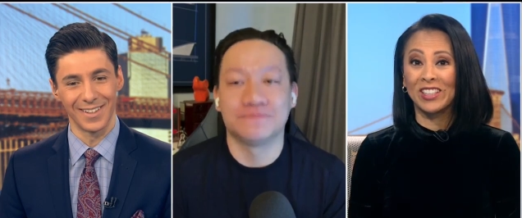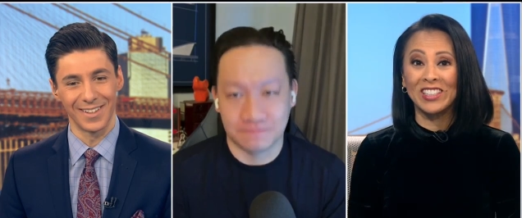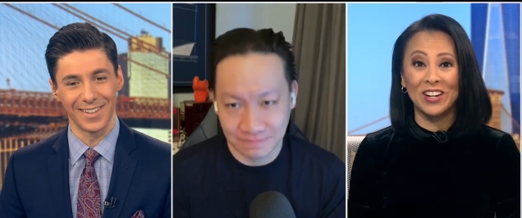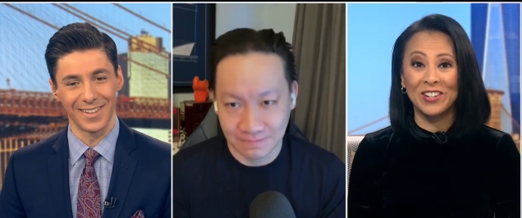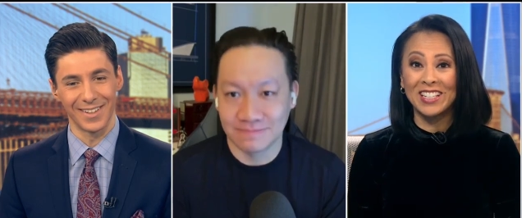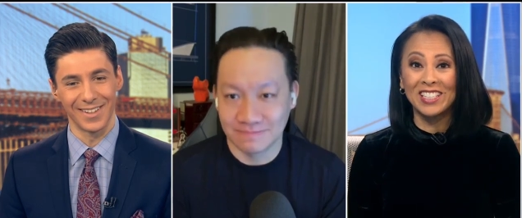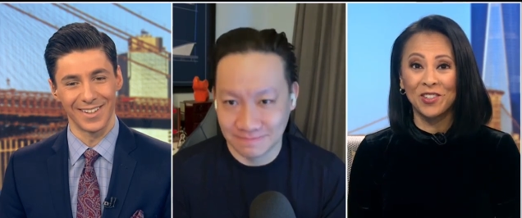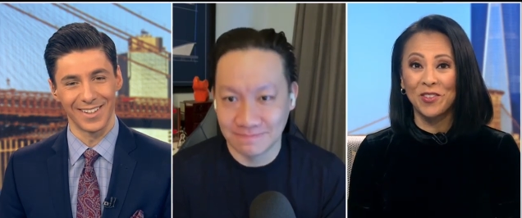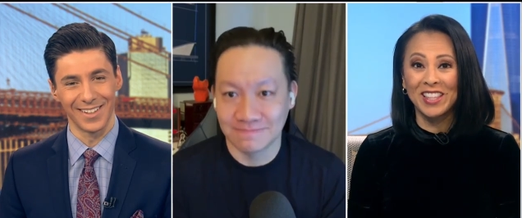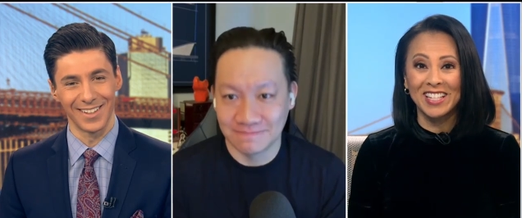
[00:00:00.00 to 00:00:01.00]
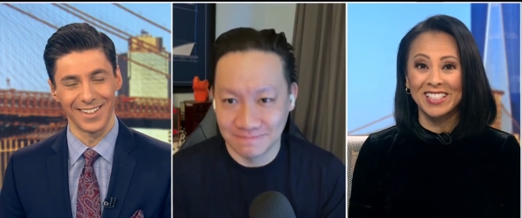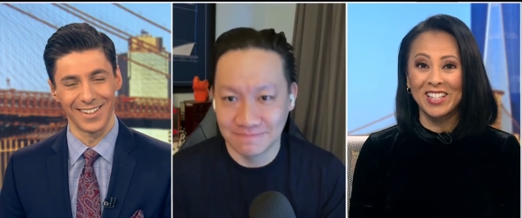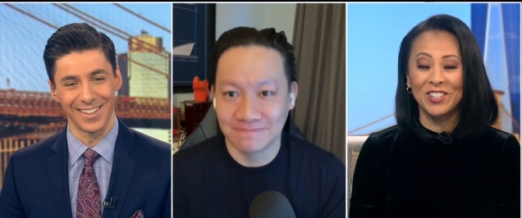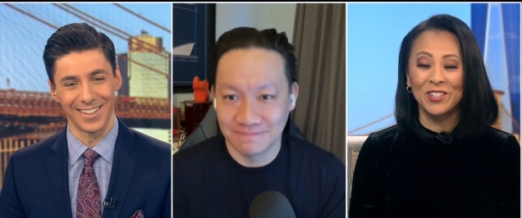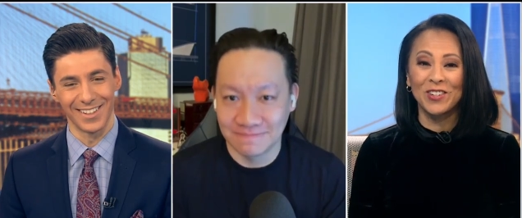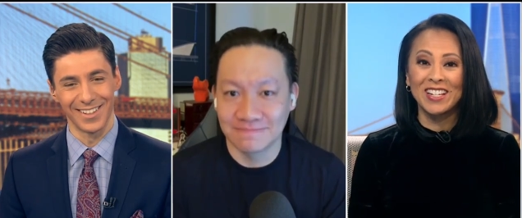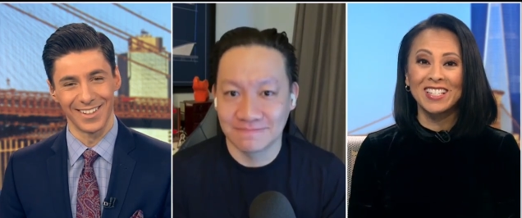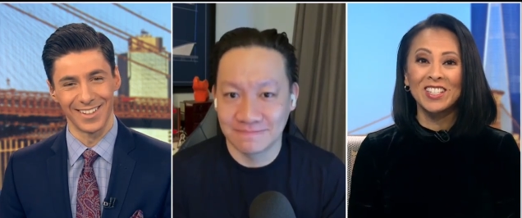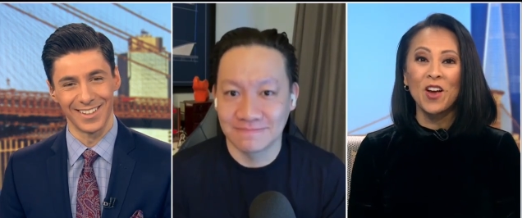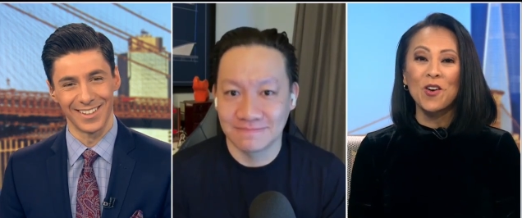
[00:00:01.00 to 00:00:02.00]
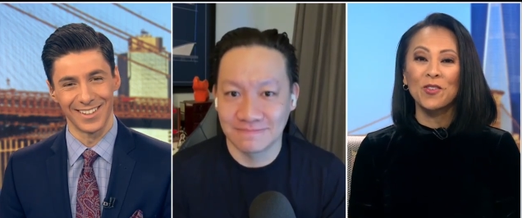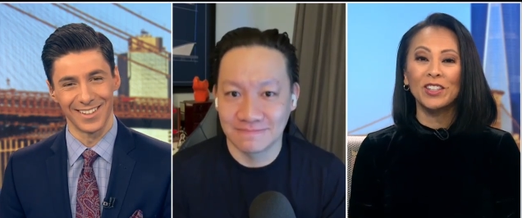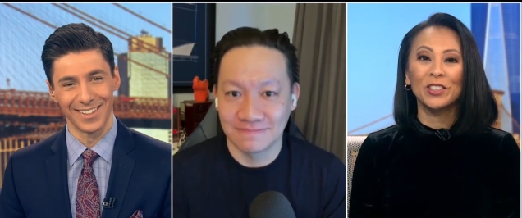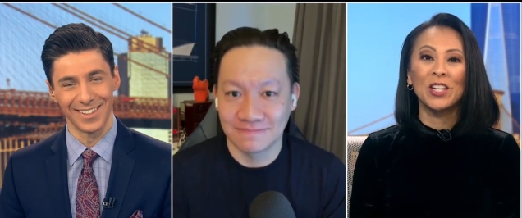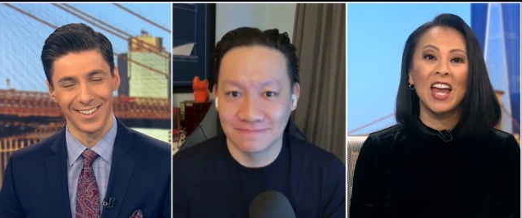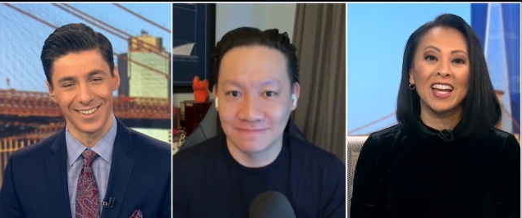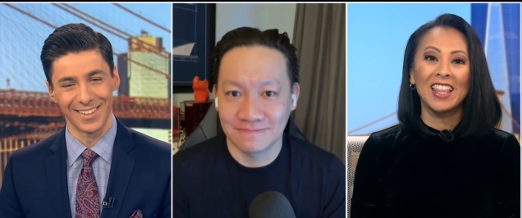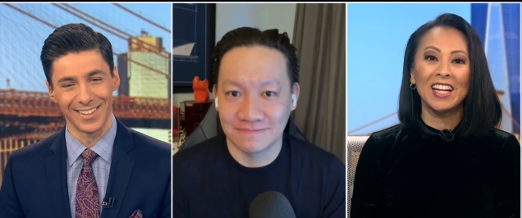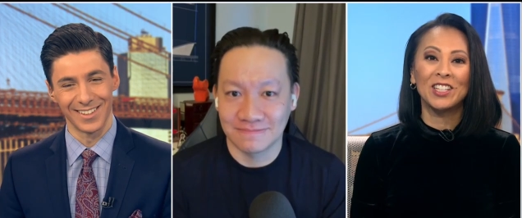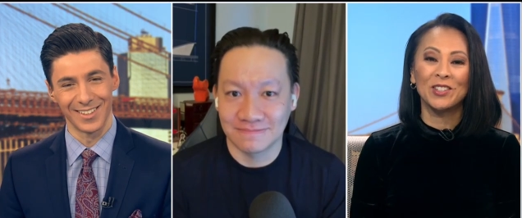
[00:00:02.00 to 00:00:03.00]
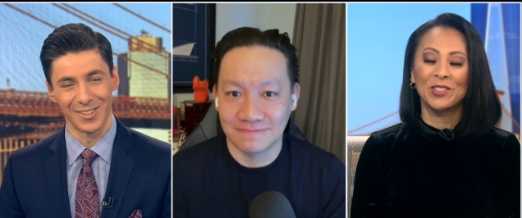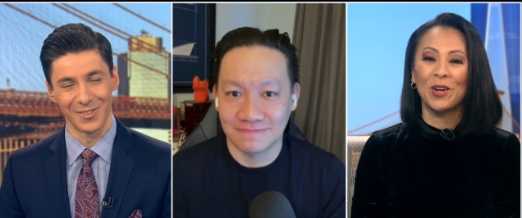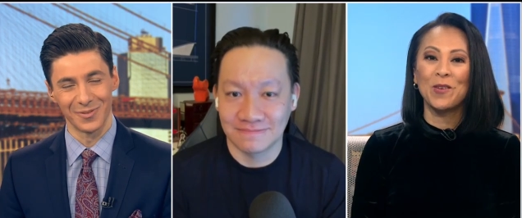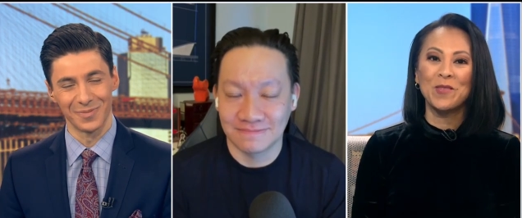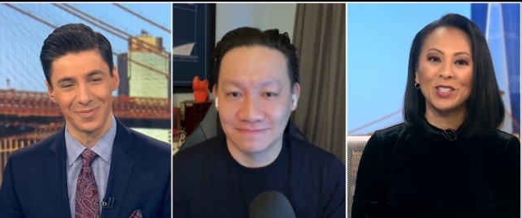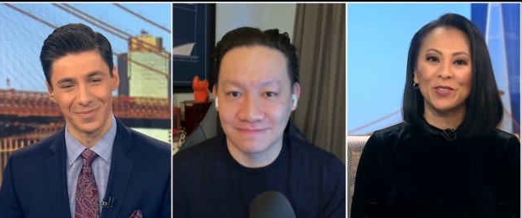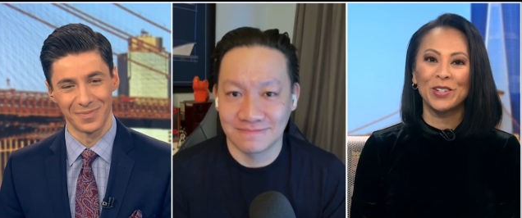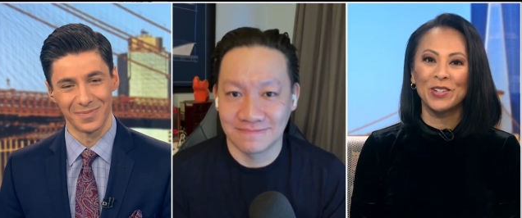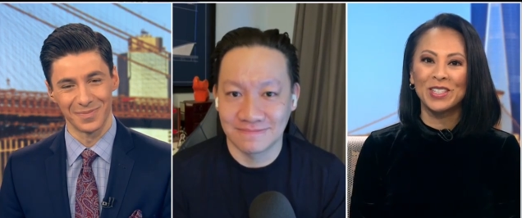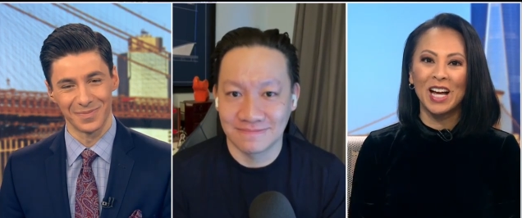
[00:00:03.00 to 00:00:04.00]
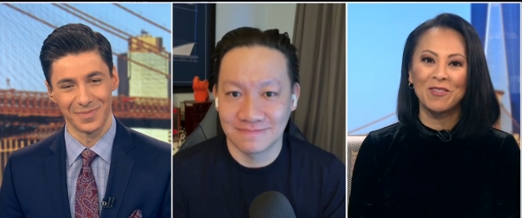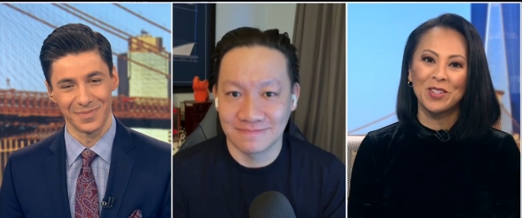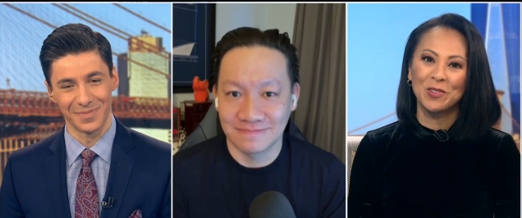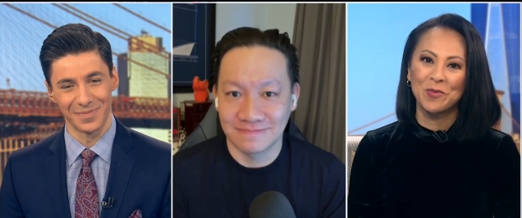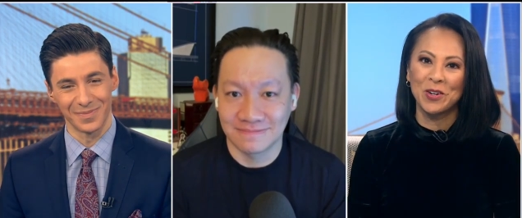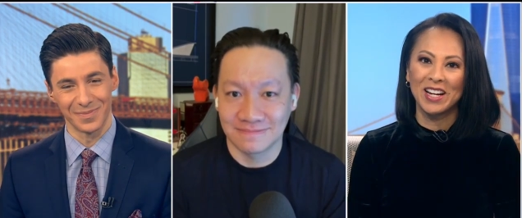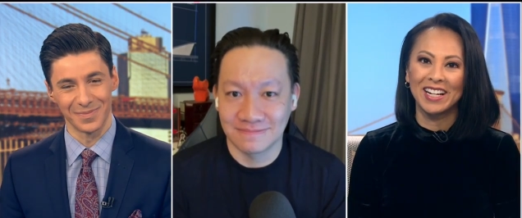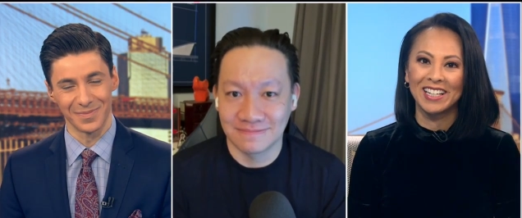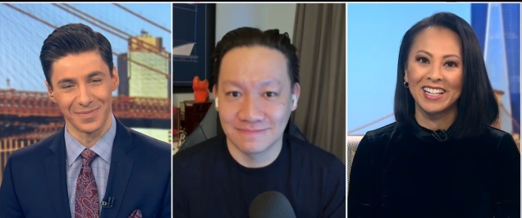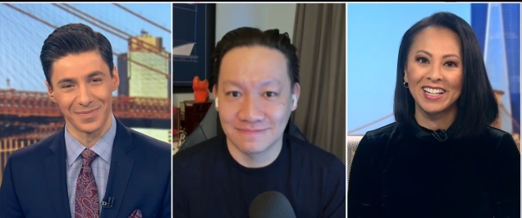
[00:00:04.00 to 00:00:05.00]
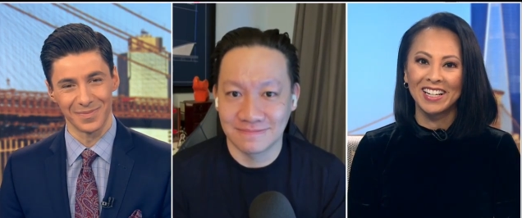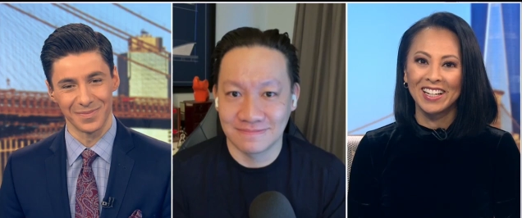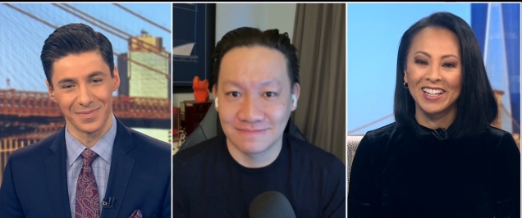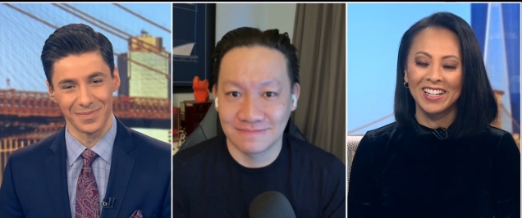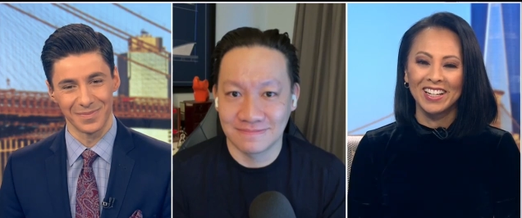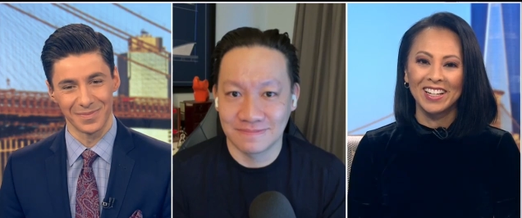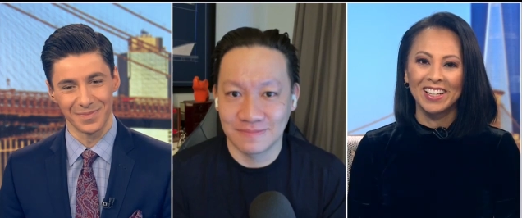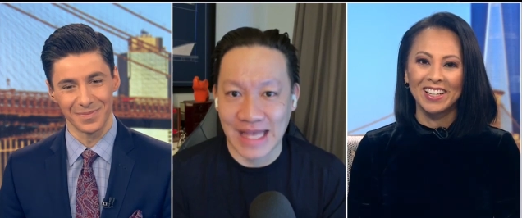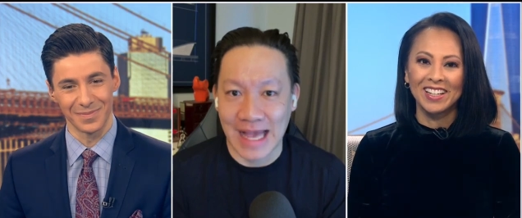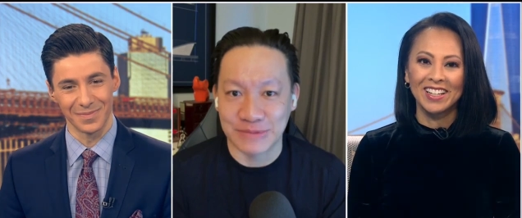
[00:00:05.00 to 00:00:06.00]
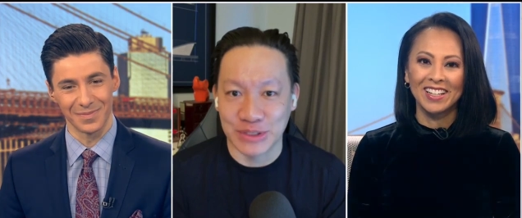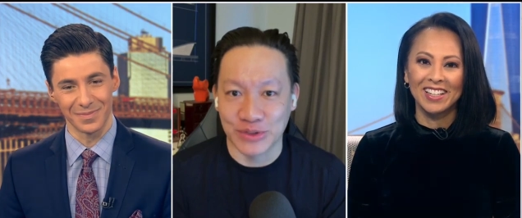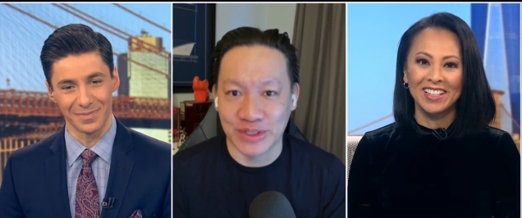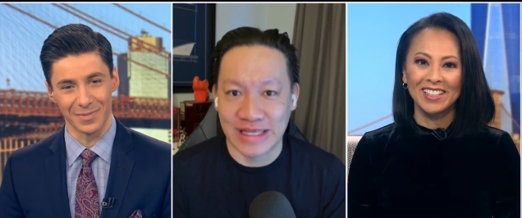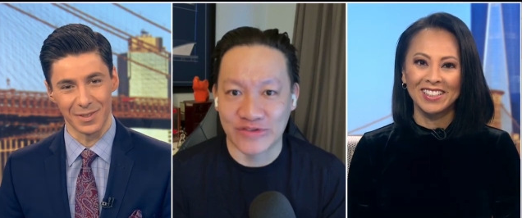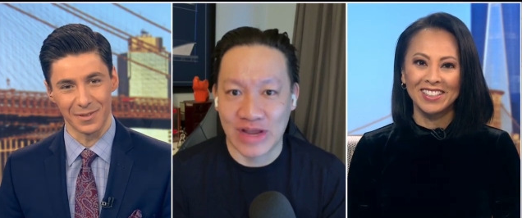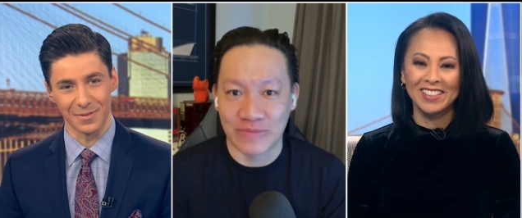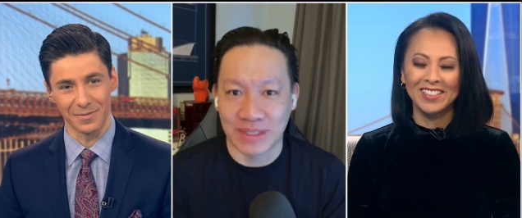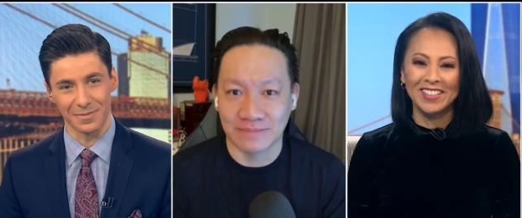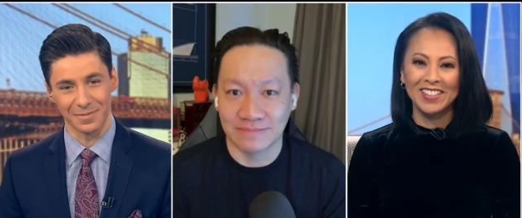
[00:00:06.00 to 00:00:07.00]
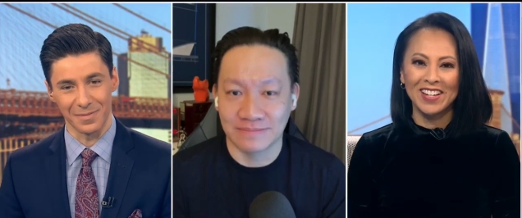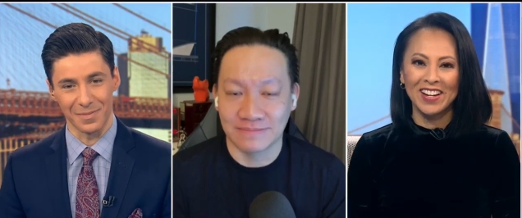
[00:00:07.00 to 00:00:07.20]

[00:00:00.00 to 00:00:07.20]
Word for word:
Speaker 1: clarity to what this issue is. Roger Tank, thank you so much for your time this morning. Absolutely.
Speaker 2: Thanks for having me.